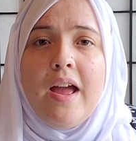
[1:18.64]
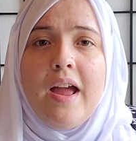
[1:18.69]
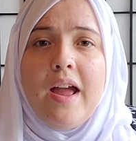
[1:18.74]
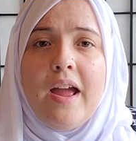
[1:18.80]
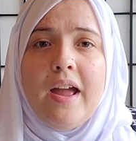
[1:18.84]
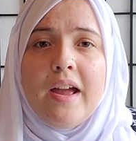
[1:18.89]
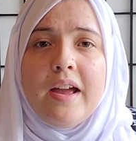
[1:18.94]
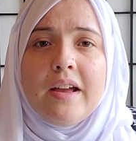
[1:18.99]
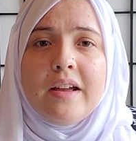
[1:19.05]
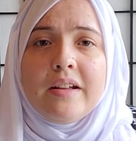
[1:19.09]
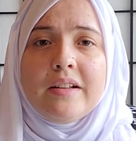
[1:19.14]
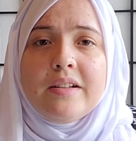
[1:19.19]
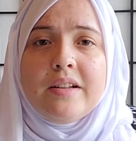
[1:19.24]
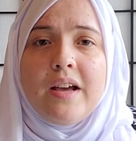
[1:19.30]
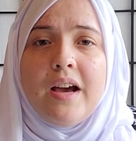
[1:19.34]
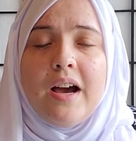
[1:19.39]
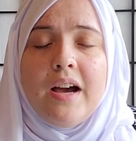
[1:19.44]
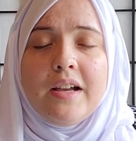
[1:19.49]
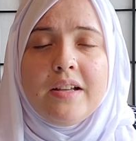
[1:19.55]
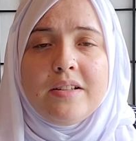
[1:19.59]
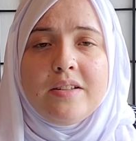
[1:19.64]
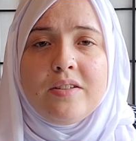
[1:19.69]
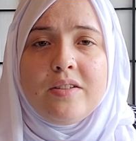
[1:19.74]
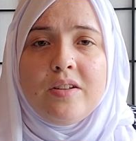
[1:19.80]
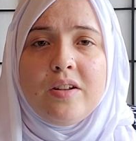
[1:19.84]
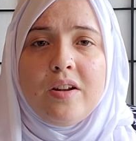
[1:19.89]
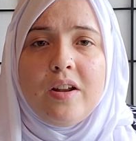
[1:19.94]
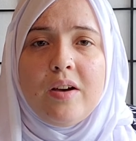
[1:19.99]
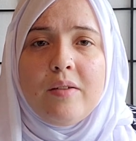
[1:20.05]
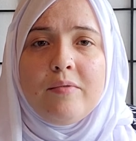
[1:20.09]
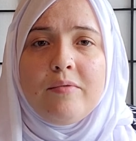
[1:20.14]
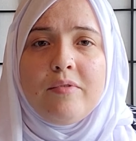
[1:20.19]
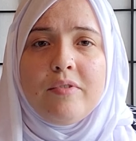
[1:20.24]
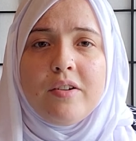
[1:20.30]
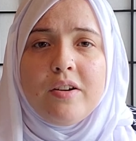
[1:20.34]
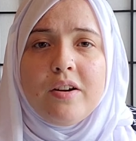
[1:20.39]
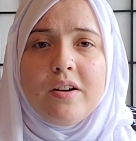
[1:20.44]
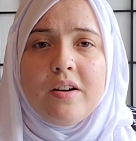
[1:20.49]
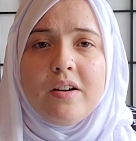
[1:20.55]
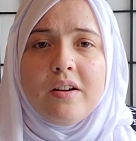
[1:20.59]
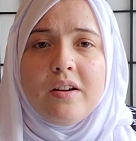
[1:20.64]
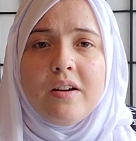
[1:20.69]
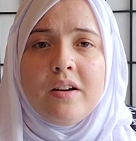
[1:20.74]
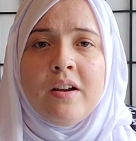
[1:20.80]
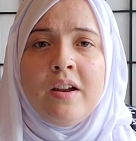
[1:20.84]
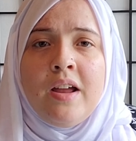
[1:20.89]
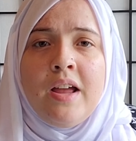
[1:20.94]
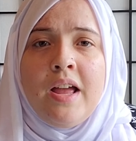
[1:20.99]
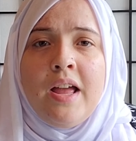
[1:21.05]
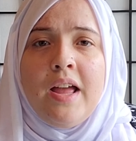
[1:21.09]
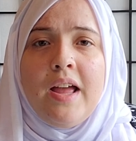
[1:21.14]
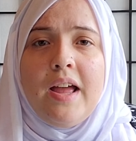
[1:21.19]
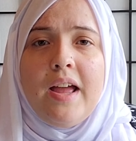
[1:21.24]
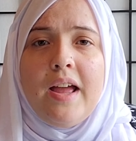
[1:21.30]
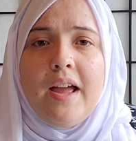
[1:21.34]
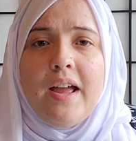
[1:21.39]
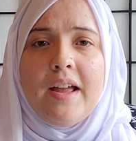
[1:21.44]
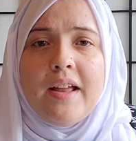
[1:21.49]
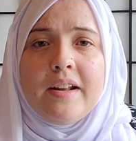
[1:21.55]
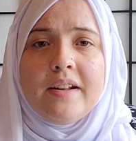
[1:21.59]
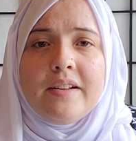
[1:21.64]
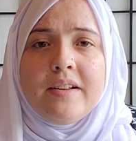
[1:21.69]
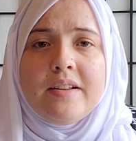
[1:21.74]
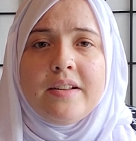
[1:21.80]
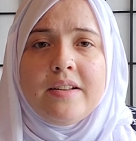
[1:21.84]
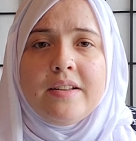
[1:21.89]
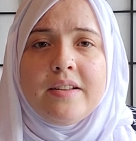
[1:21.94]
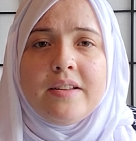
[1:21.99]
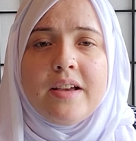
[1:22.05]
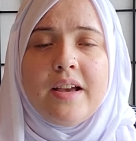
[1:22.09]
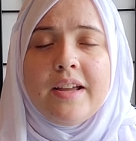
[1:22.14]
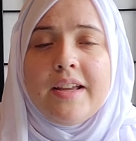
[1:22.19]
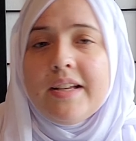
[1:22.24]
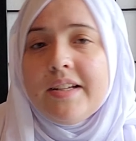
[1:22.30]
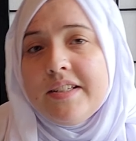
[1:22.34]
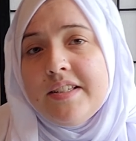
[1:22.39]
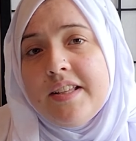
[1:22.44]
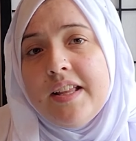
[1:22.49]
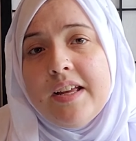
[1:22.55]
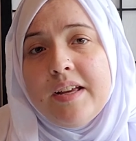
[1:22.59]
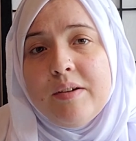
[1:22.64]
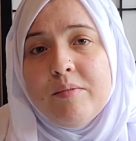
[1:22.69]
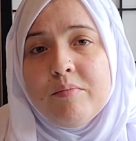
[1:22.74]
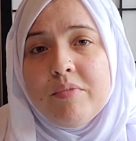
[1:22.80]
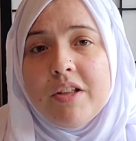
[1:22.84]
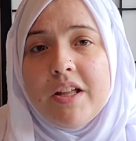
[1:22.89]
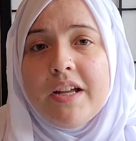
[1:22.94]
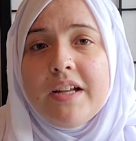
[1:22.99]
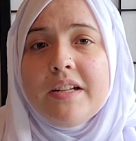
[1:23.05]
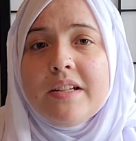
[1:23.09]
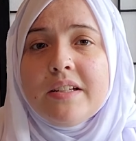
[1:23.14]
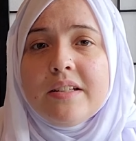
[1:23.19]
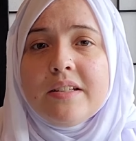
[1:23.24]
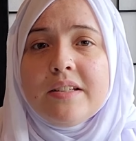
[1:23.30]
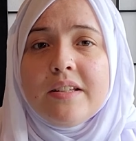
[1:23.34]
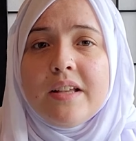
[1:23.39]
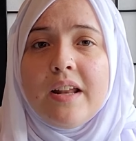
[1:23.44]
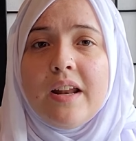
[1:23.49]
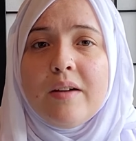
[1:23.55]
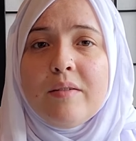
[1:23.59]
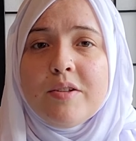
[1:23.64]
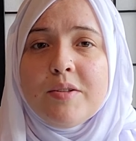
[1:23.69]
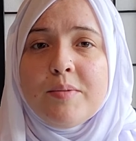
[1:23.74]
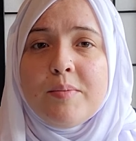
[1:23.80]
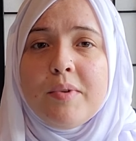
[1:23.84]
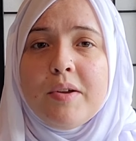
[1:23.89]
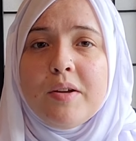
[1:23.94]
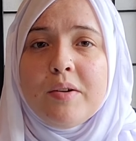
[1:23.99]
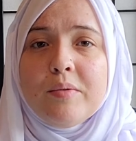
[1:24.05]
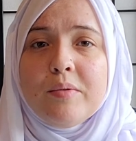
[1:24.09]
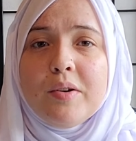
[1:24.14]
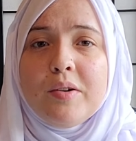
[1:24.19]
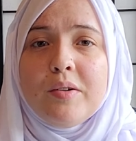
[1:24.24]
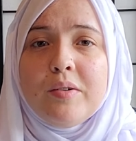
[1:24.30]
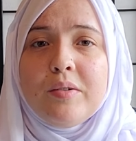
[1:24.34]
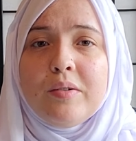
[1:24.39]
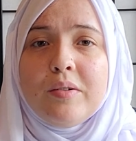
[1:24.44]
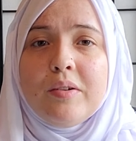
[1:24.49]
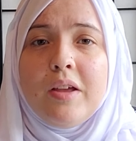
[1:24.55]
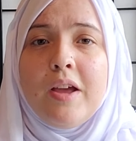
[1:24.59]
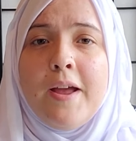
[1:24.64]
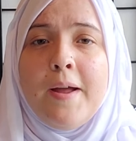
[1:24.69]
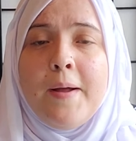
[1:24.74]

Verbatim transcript: And I stood up for her and I guess they complained and said I was being rude,